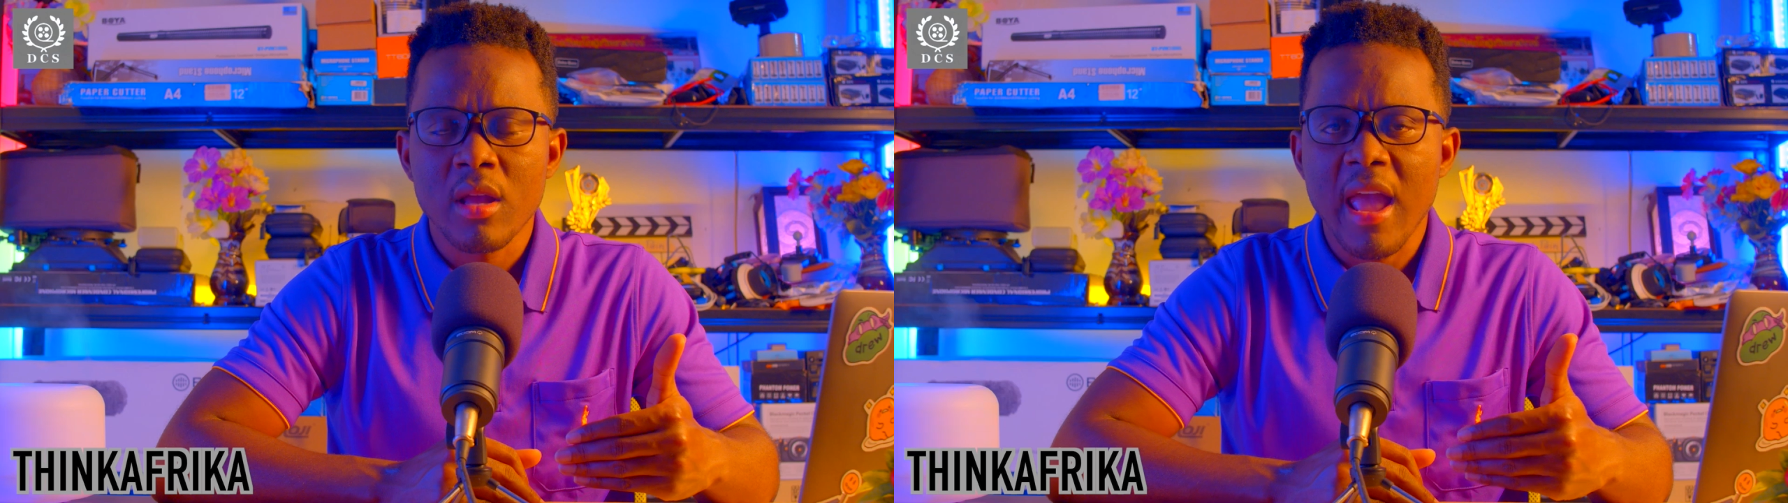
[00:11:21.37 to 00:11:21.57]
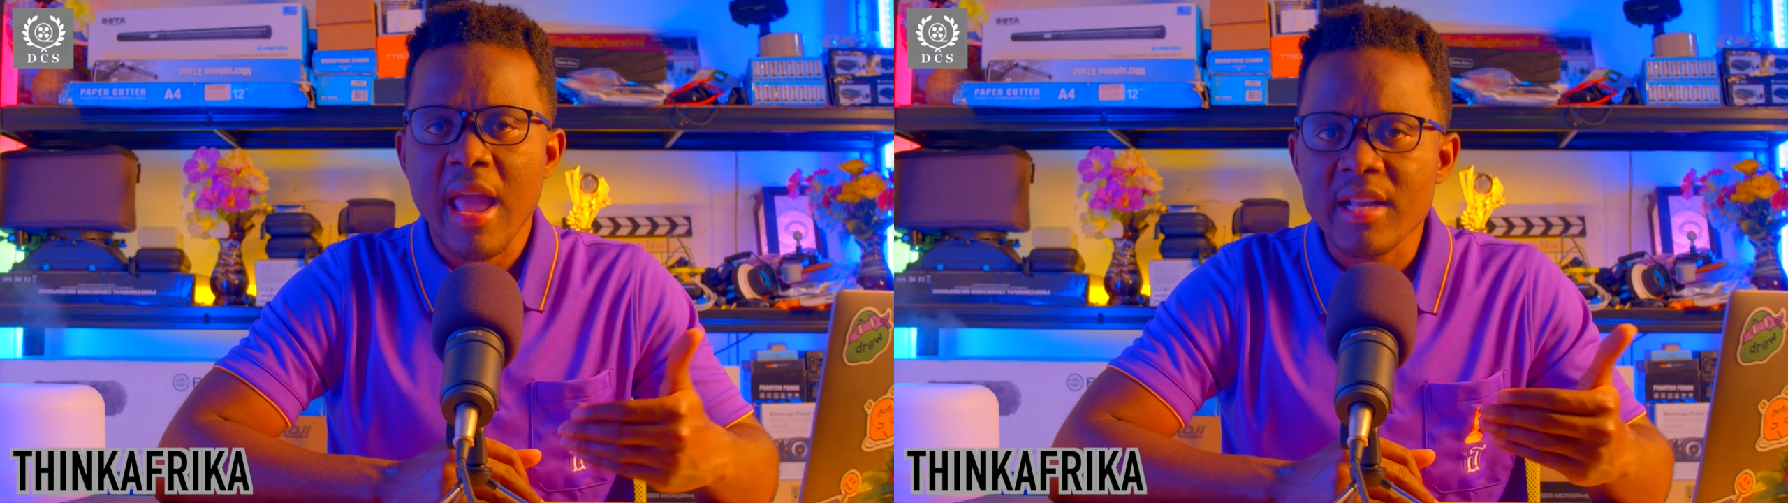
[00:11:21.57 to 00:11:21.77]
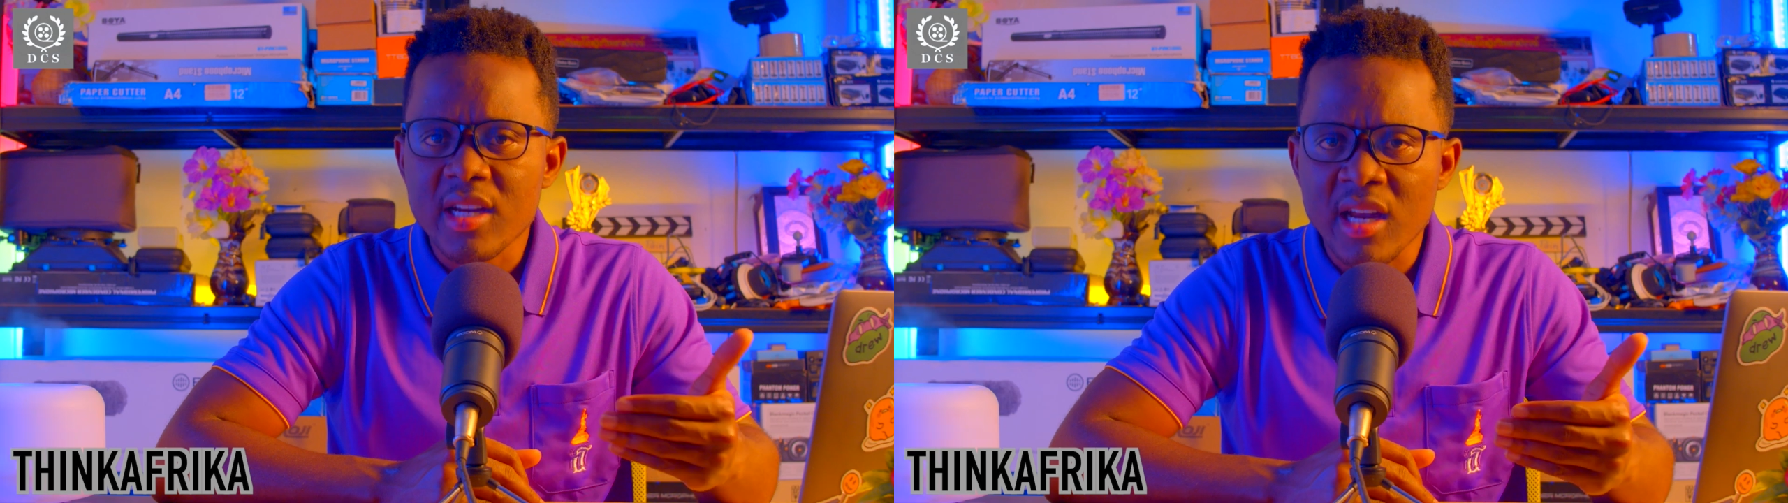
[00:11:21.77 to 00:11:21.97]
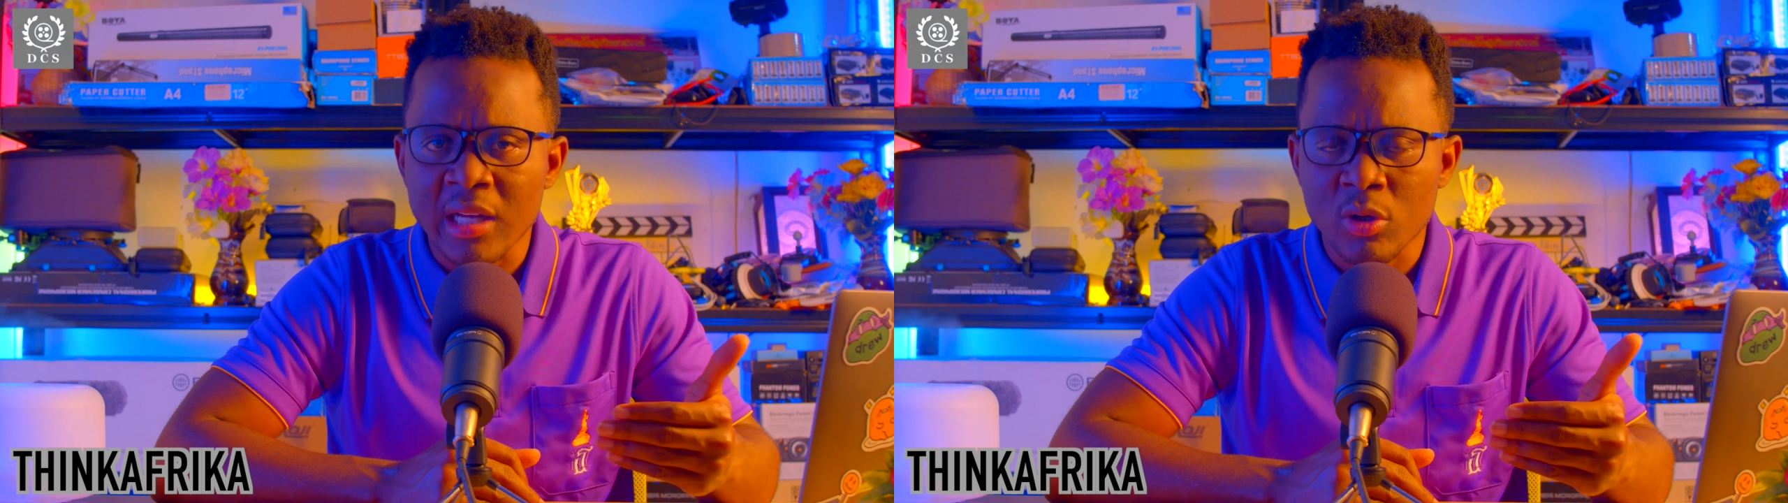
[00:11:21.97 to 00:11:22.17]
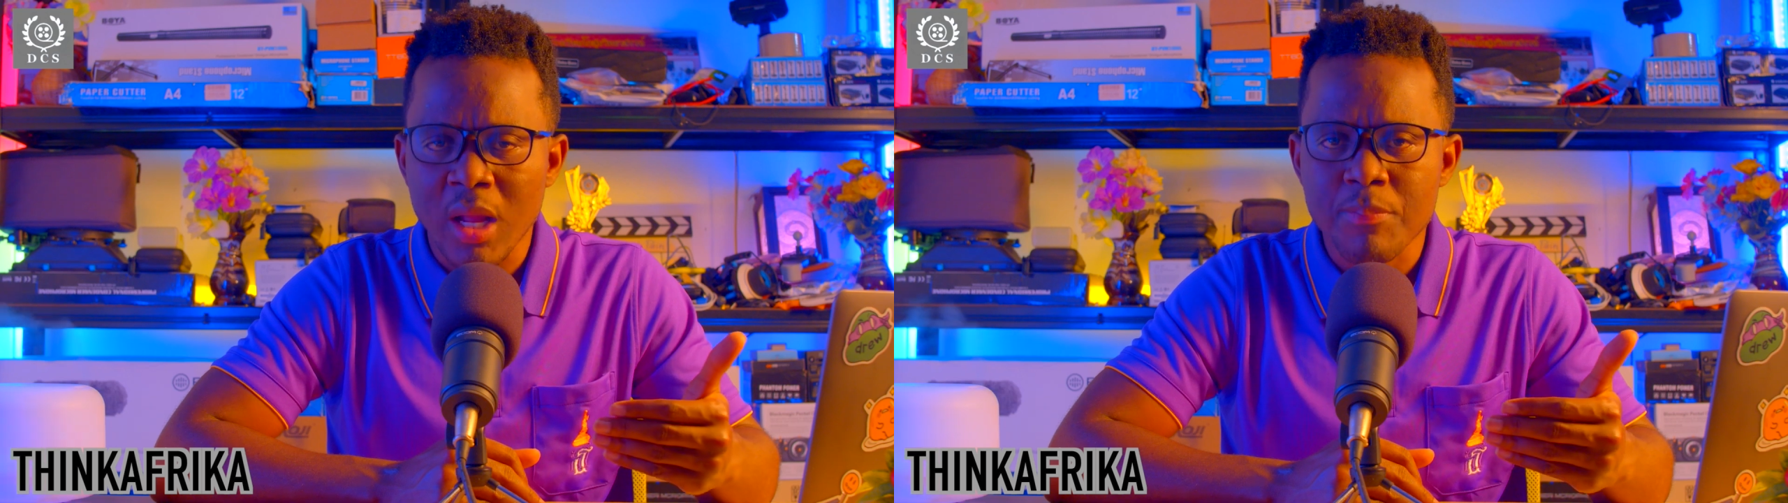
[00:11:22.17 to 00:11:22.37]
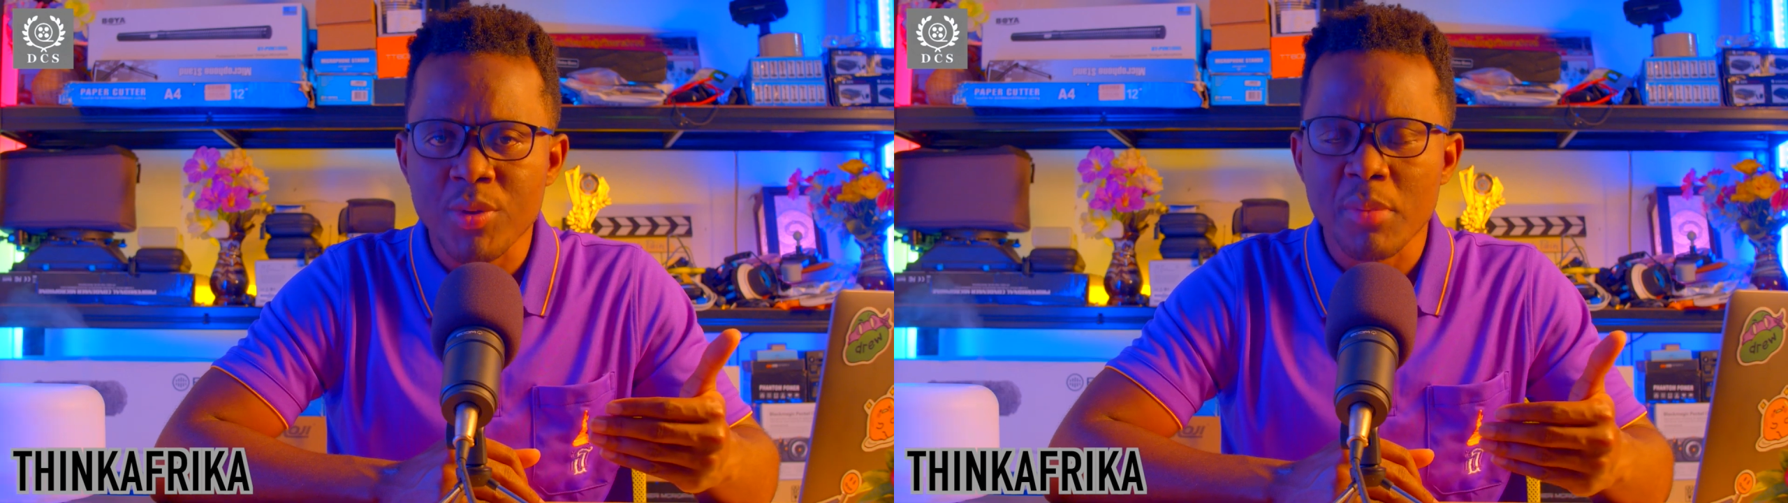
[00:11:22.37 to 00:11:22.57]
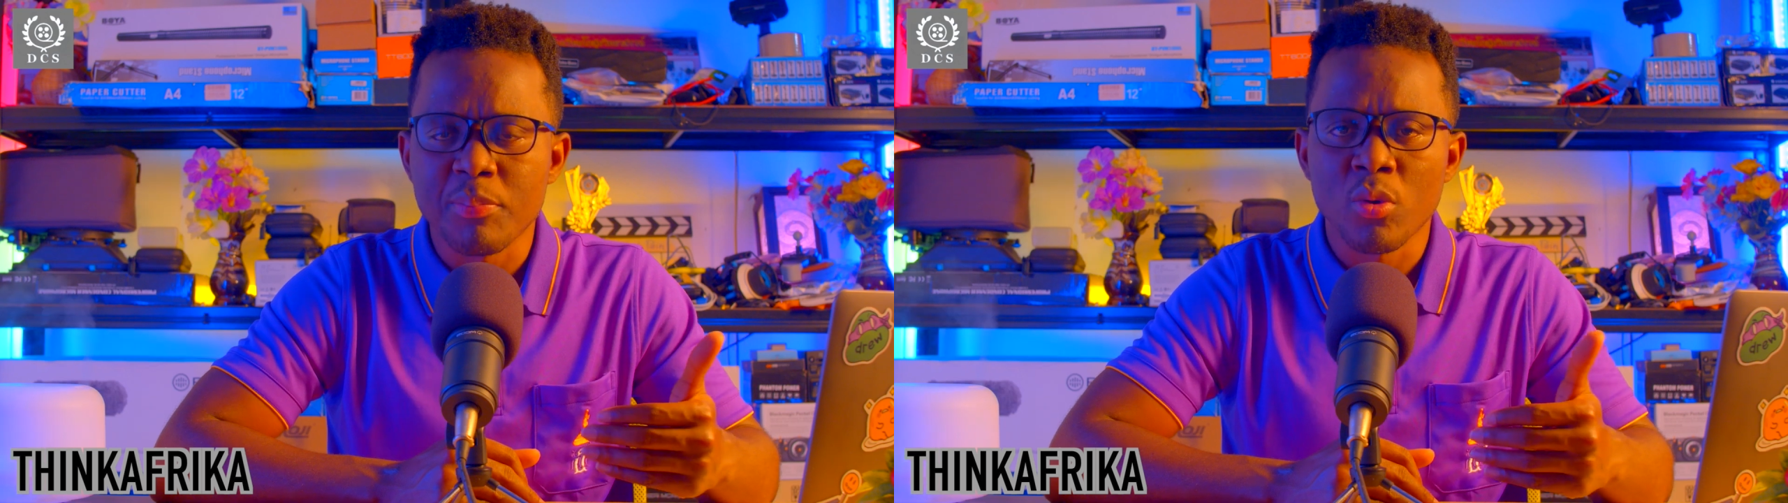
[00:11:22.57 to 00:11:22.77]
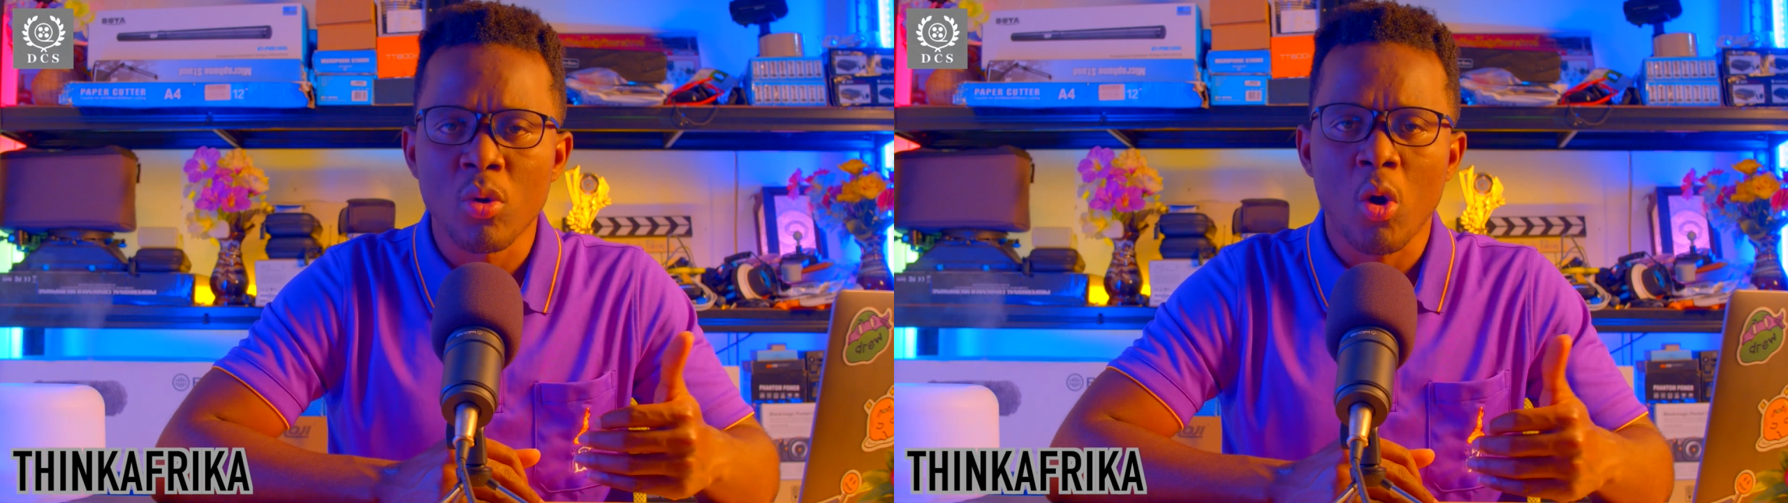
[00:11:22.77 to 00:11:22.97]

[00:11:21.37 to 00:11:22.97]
angry at other people